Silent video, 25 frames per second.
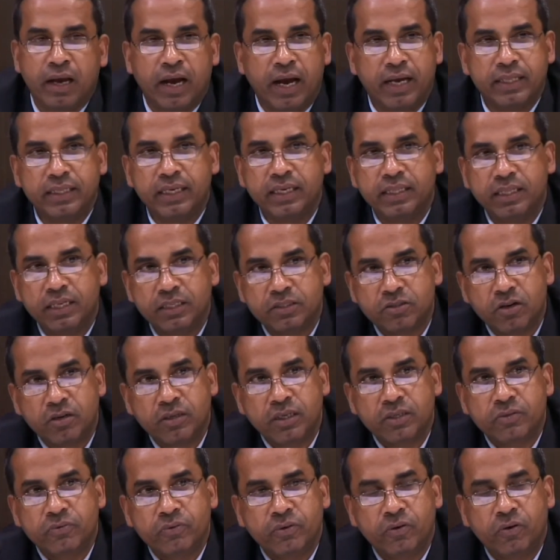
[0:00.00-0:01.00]
I think in this
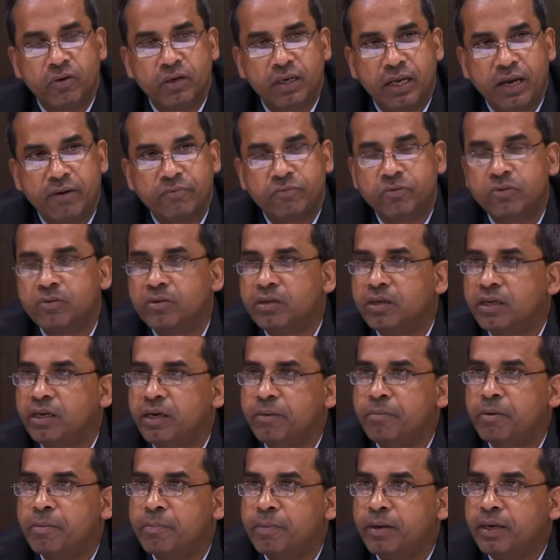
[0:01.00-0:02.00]
context, we only have to
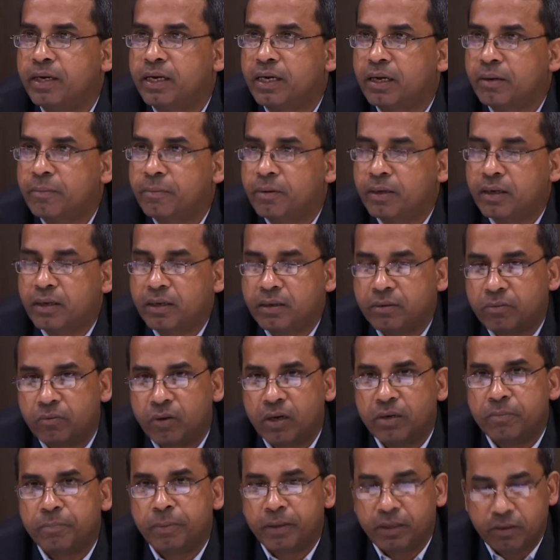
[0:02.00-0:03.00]
remember
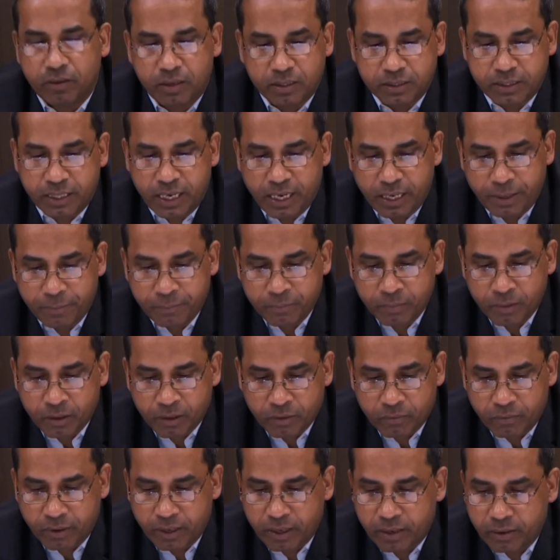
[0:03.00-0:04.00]
one particular saying,
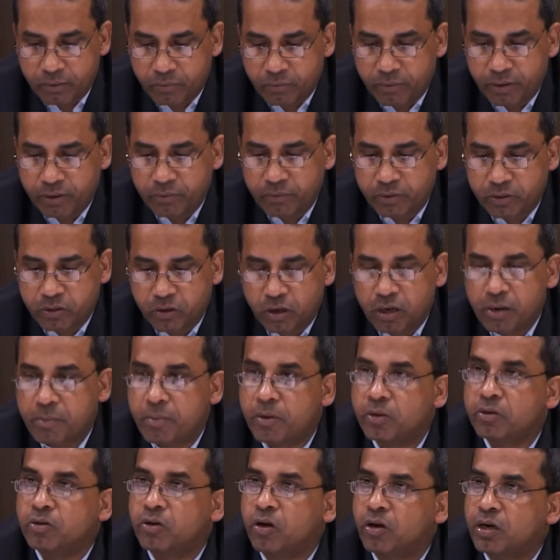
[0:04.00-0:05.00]
where when we talk
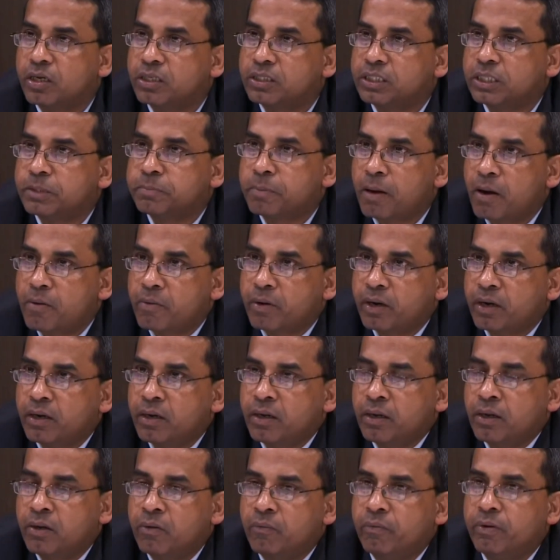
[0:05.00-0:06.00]
about knowledge is power,
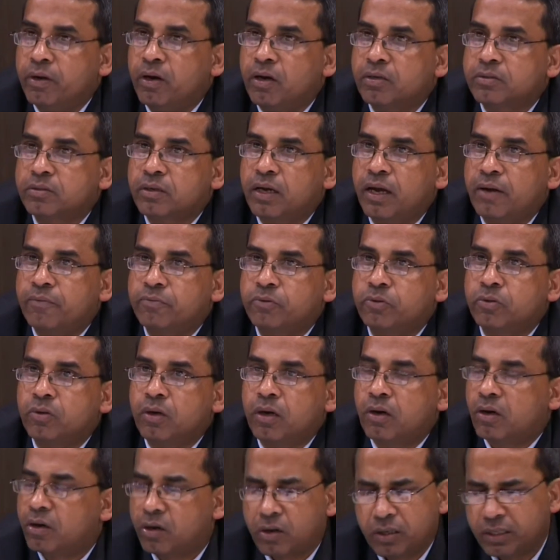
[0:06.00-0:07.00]
we also have to,
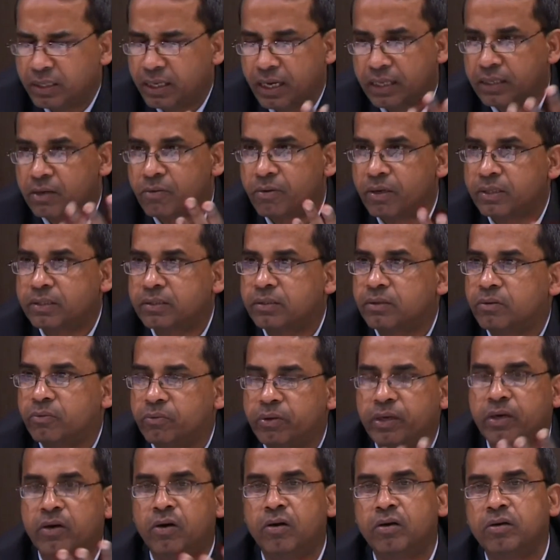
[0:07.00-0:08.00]

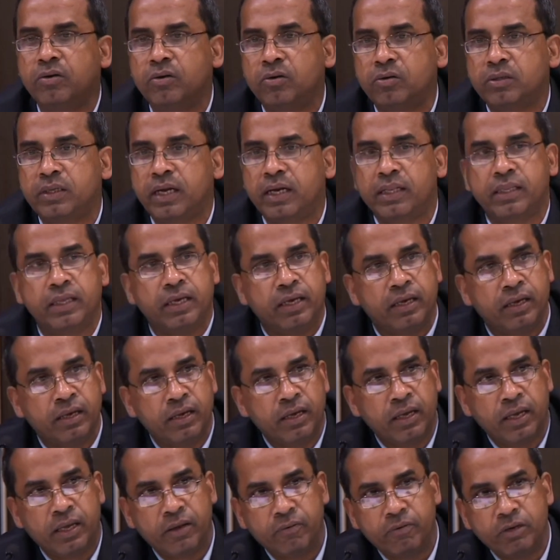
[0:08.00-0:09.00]
we all know that the
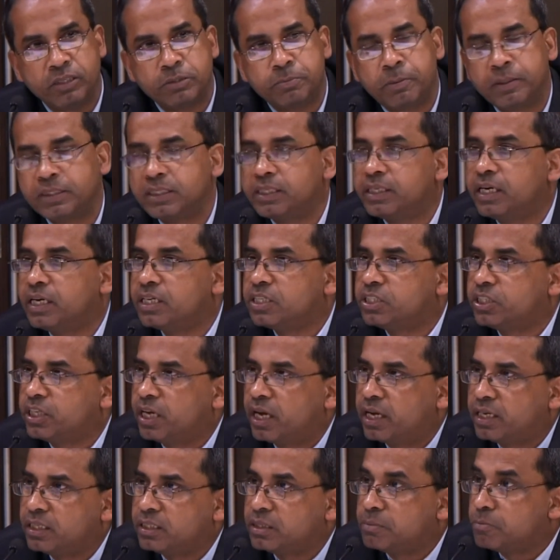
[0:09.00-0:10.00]
US president
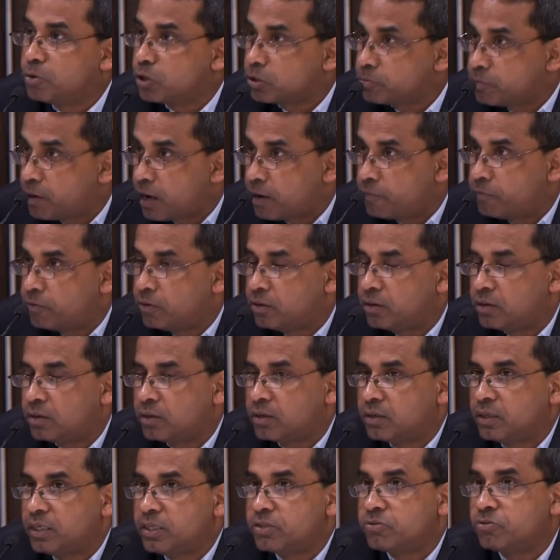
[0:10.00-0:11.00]
chair is the most
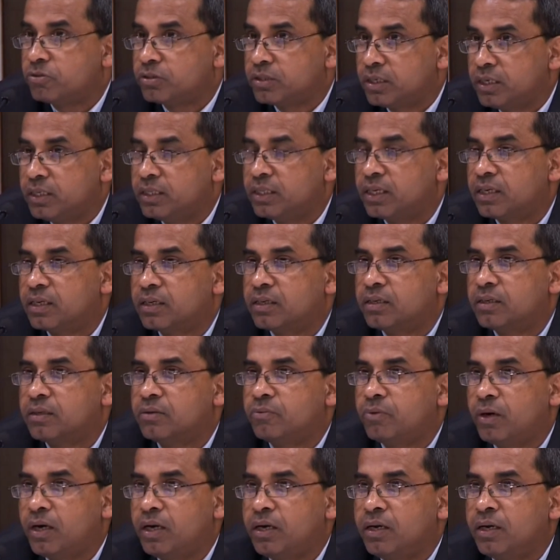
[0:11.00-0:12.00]
powerful institution in
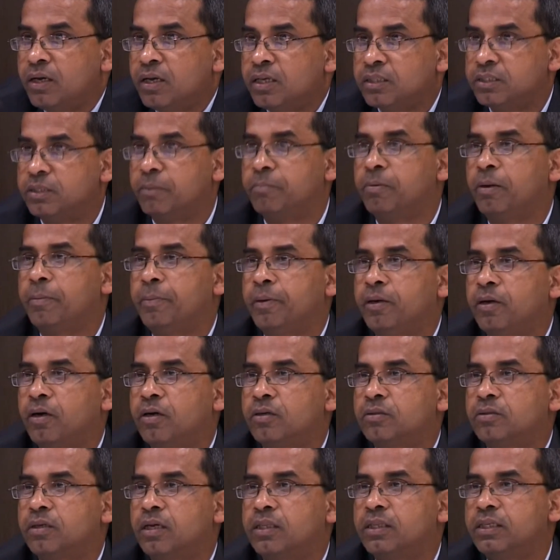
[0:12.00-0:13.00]
the world, simply
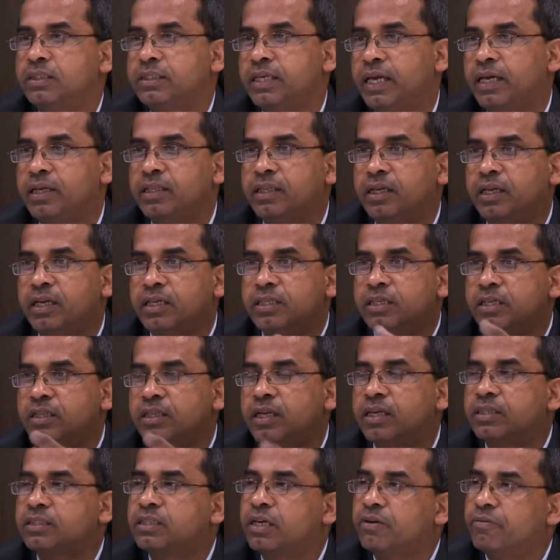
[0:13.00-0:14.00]
because the
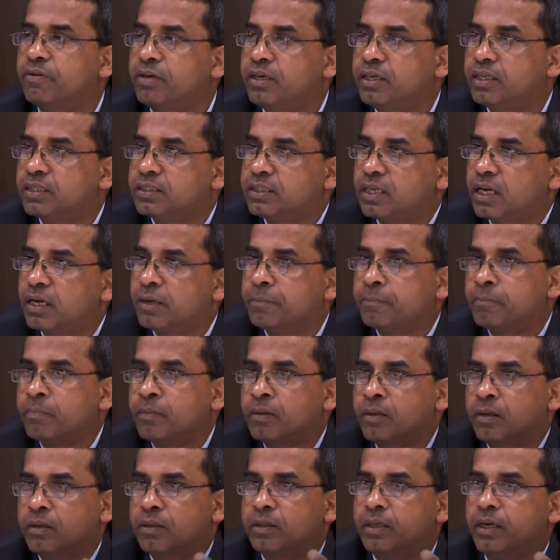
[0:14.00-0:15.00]
reason that's given is that
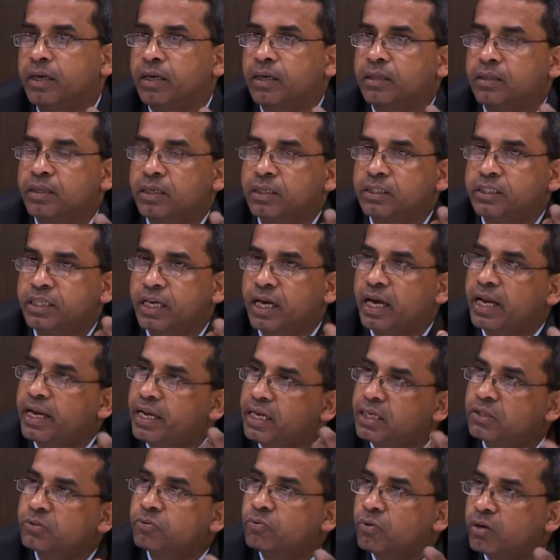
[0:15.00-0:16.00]
the chair
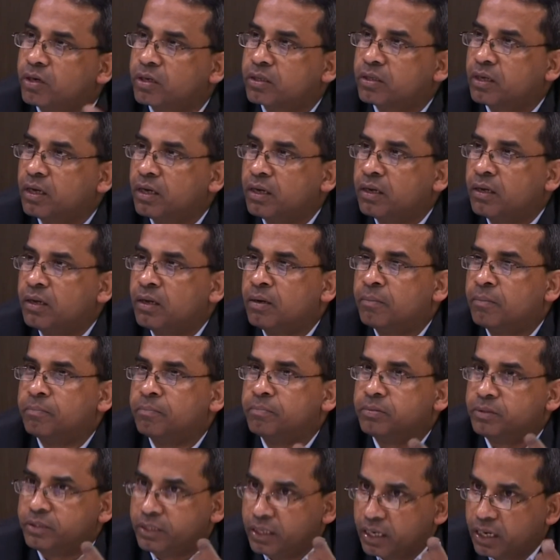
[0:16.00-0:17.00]
is what the
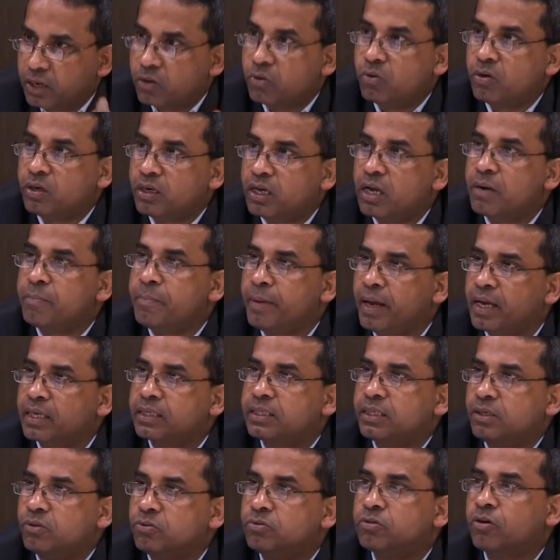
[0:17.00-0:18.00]
chairholder
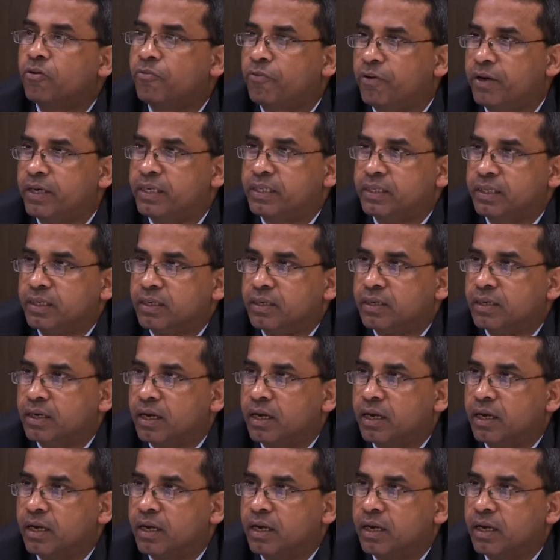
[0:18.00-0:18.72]
makes use of it.